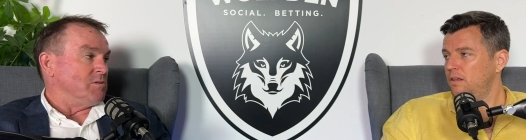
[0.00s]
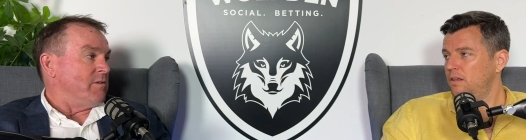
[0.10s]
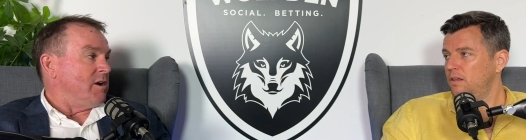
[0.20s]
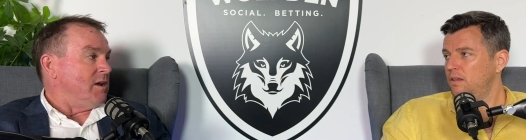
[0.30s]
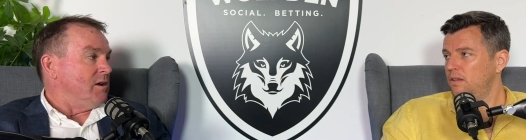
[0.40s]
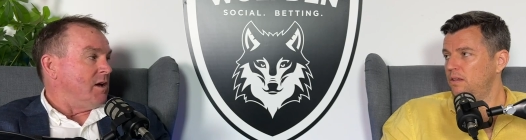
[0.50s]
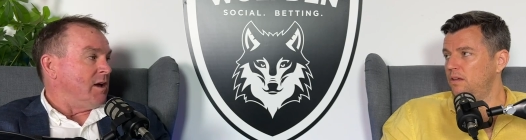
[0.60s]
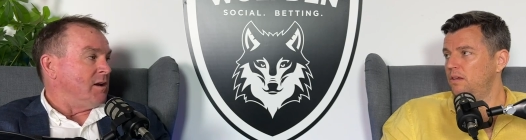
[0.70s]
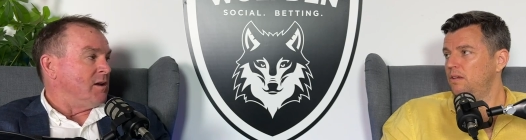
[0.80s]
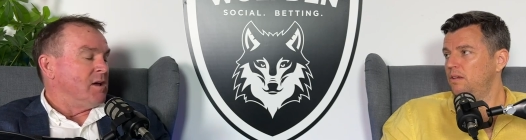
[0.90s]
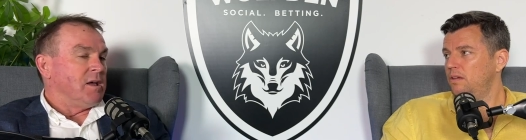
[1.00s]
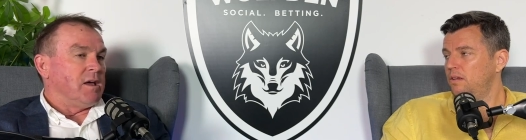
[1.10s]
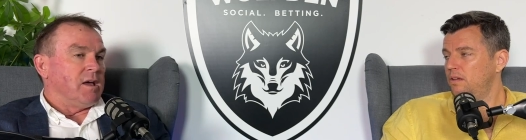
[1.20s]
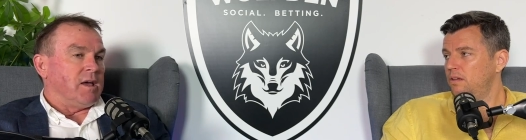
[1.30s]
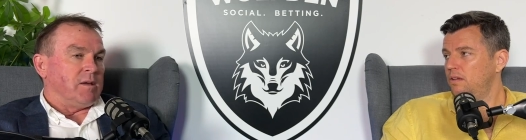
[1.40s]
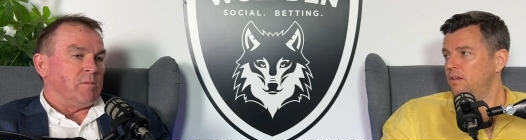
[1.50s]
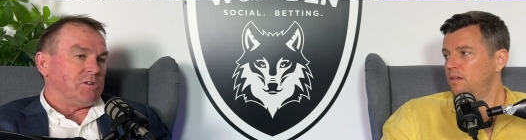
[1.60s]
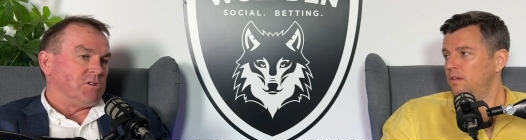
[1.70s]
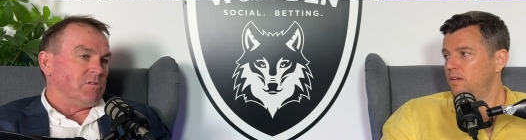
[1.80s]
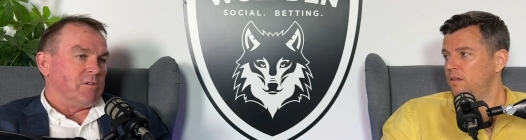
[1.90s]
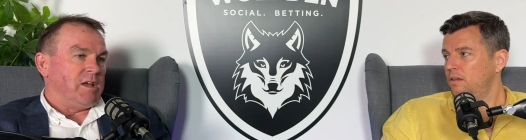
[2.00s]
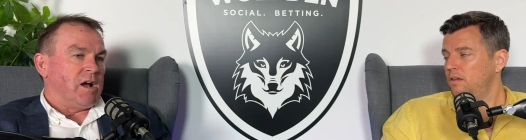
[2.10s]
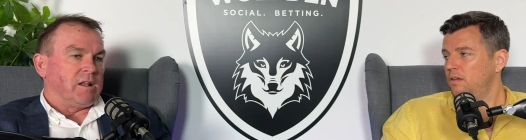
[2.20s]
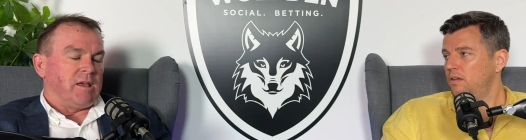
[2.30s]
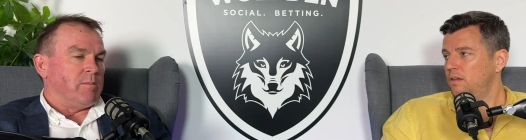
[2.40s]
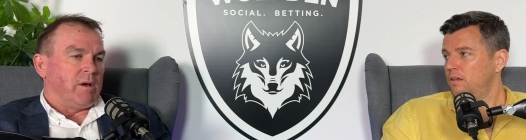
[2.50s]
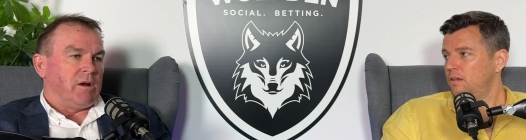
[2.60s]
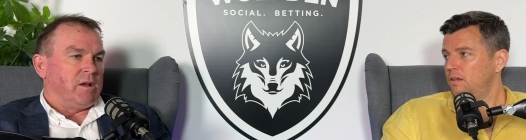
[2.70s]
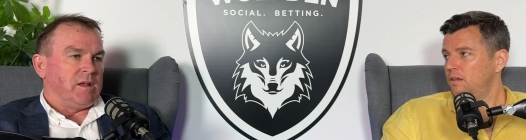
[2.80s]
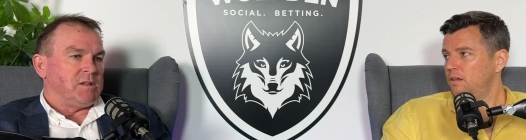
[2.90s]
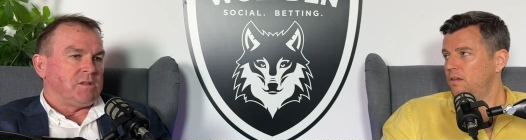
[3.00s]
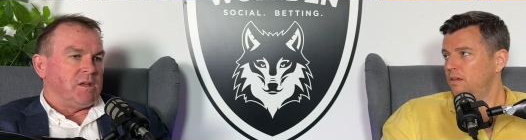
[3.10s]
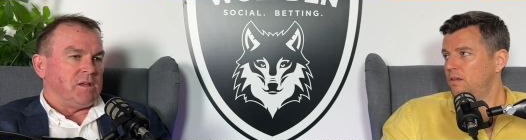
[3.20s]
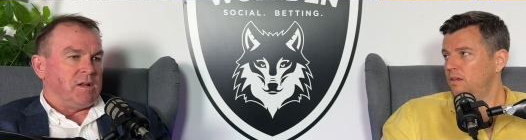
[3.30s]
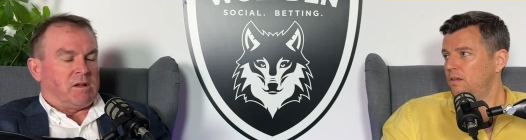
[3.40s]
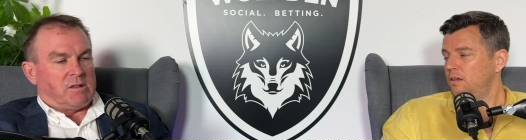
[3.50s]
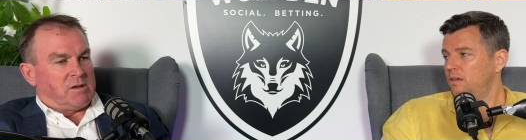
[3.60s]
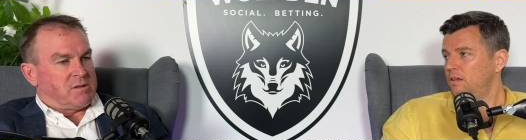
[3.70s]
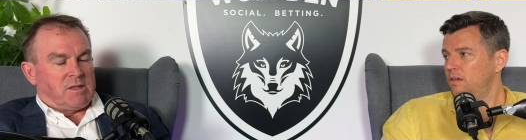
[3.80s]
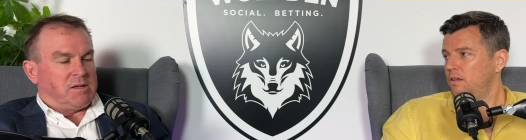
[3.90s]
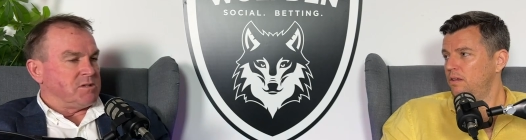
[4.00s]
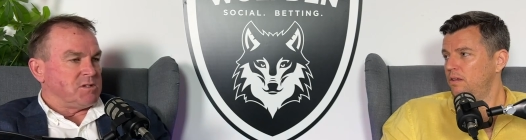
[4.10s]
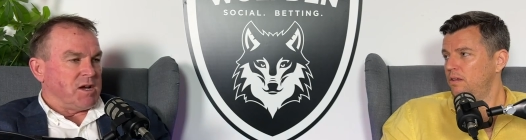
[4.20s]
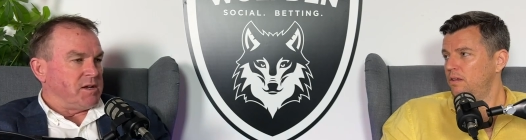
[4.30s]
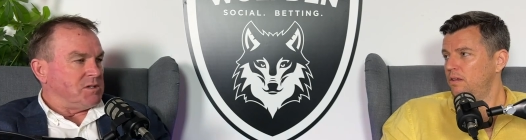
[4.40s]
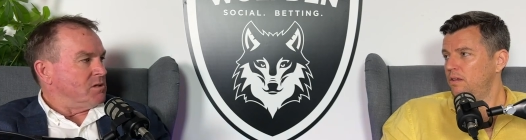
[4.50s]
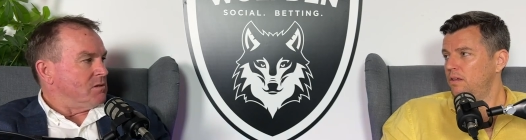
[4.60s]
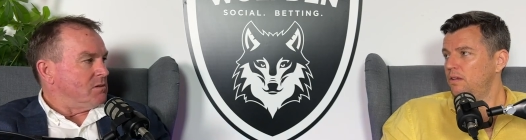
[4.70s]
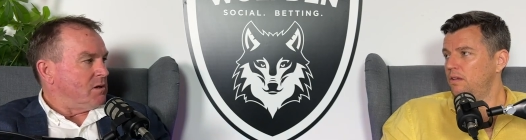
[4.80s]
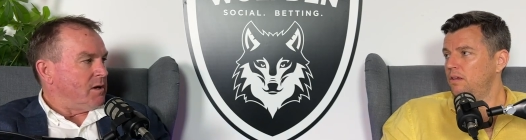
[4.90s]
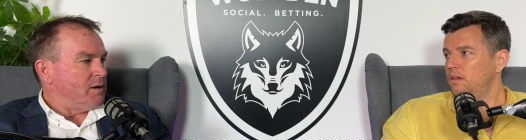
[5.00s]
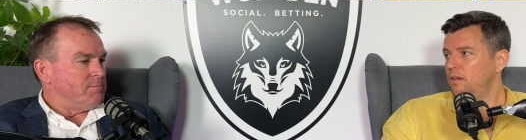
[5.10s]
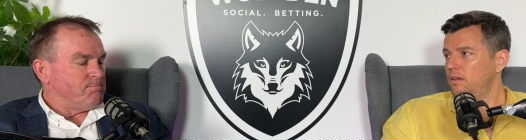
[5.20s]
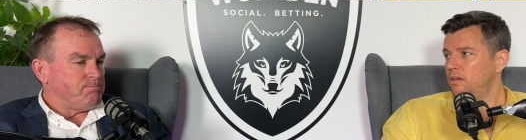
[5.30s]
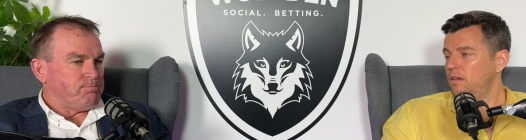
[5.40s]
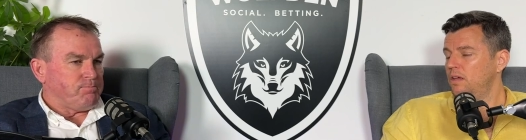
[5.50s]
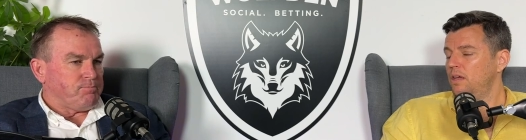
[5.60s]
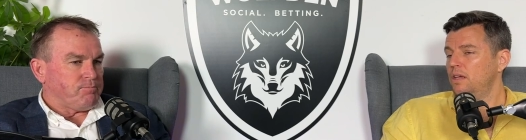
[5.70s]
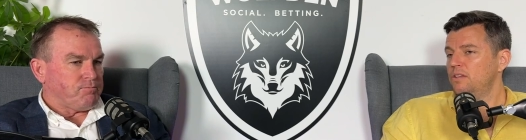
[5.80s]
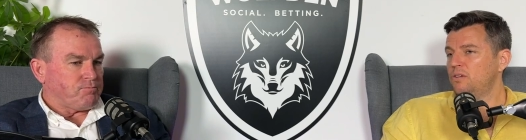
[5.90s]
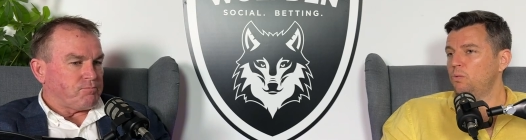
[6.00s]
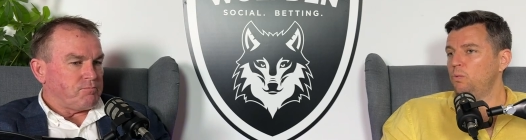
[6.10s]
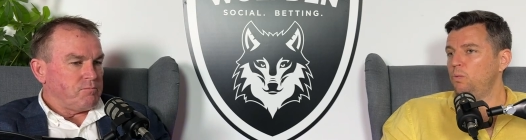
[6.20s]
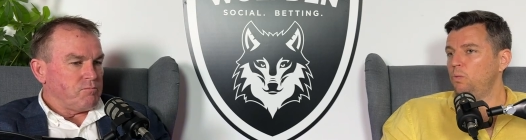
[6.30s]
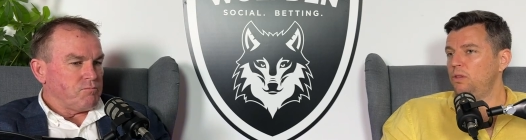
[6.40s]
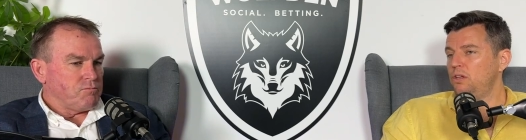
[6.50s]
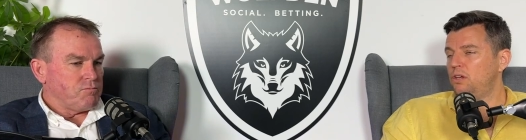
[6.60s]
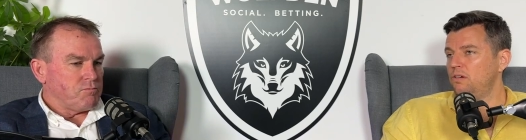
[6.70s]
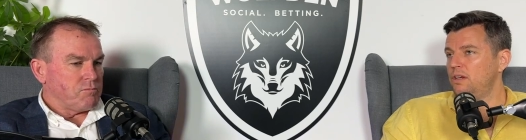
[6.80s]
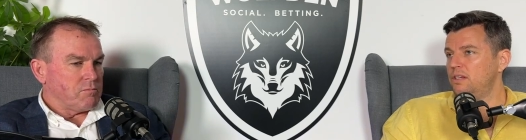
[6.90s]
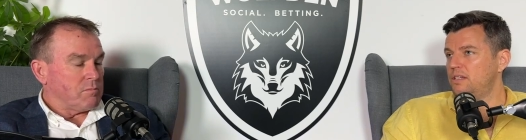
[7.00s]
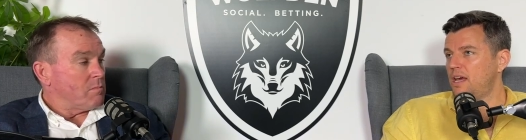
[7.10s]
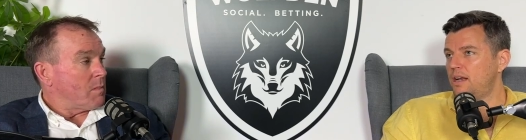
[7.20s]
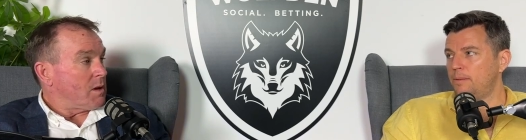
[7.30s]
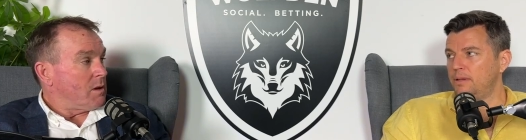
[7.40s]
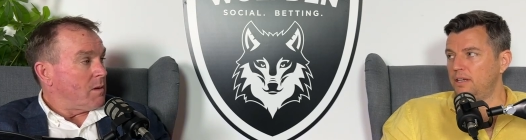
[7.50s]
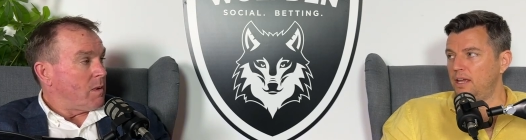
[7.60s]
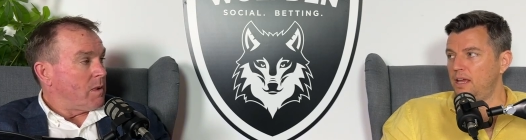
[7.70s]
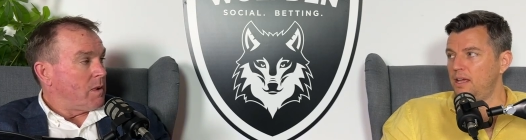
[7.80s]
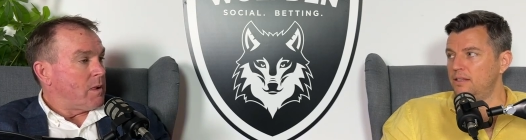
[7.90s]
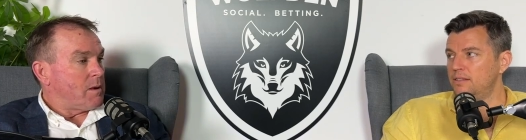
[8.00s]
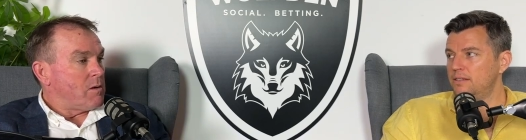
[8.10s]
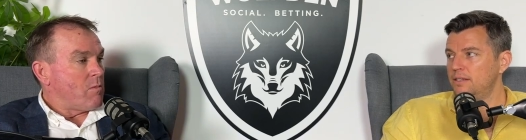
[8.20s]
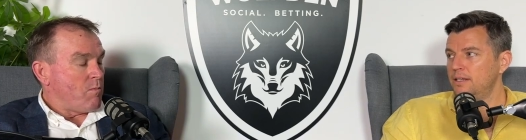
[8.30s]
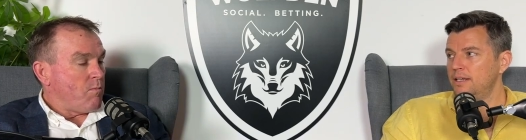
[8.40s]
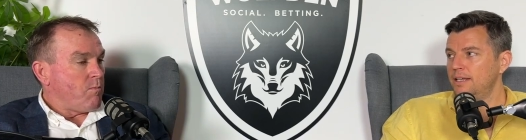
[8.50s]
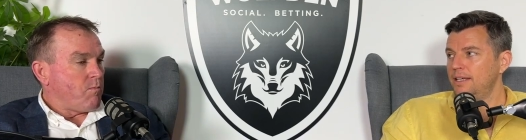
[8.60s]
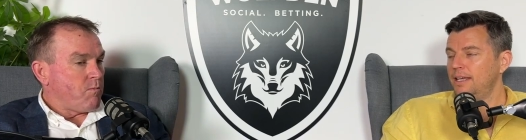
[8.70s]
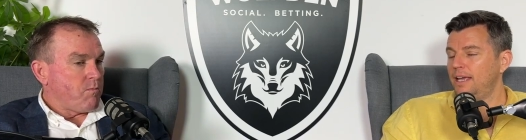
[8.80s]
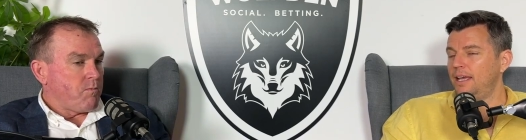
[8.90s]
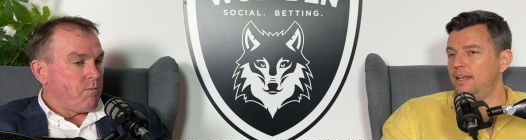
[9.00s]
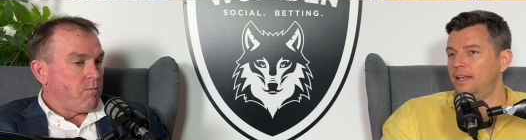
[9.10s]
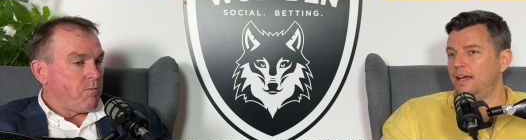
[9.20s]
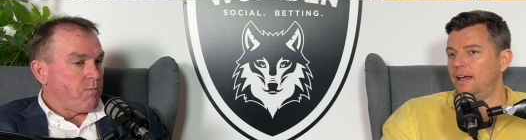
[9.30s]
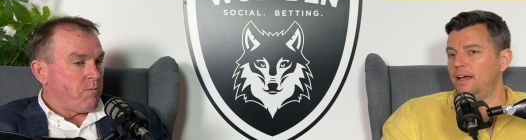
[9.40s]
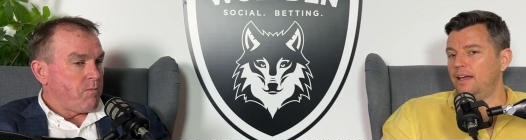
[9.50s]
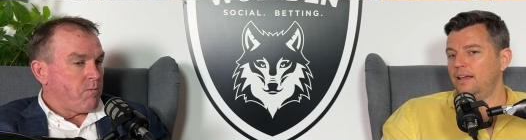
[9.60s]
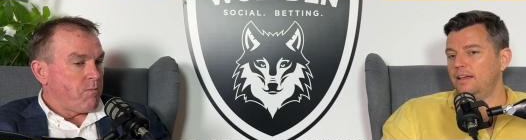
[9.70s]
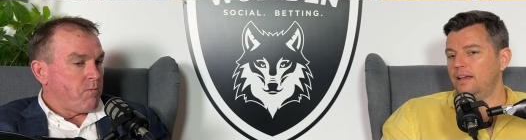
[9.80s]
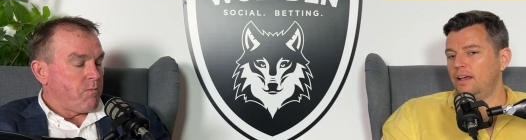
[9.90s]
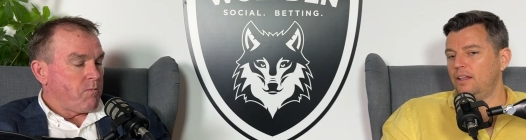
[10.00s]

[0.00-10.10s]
Speaker 1: ready, yeah. and and my children were young then, but I, it you know then things change. Yeah.
Speaker 2: So with your career, you started up in Cairns, and. Uh, I